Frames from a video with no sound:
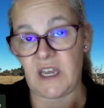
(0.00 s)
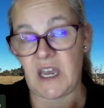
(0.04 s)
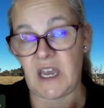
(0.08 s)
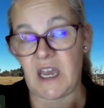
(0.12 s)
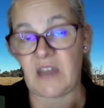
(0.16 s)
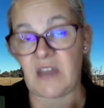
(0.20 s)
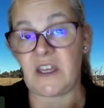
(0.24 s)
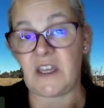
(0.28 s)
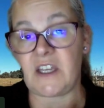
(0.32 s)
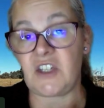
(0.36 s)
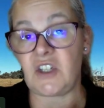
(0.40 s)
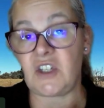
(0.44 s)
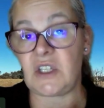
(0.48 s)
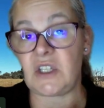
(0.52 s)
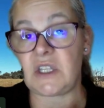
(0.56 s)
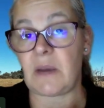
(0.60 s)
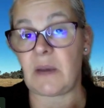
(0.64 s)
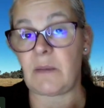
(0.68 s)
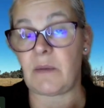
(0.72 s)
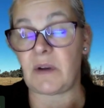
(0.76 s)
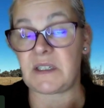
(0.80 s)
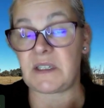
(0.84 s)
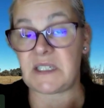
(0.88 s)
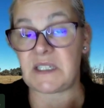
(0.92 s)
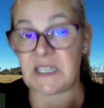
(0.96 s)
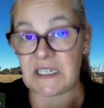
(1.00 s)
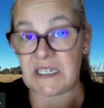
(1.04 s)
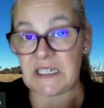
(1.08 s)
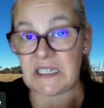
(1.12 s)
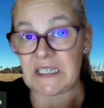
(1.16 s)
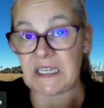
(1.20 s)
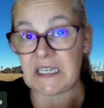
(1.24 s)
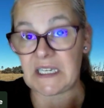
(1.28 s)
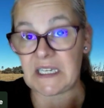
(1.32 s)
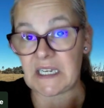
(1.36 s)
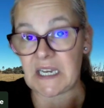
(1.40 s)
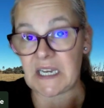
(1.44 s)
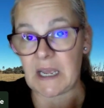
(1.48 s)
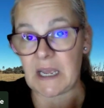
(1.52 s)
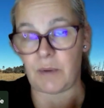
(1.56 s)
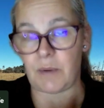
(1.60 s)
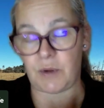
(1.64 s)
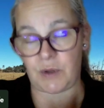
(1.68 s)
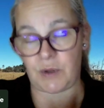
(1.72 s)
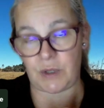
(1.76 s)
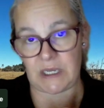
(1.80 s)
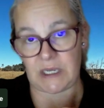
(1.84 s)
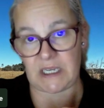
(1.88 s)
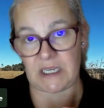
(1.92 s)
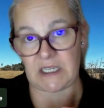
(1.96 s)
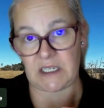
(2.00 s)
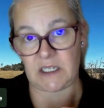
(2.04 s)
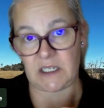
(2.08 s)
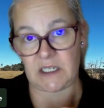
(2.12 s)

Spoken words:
And they do that by sealing it and burning it.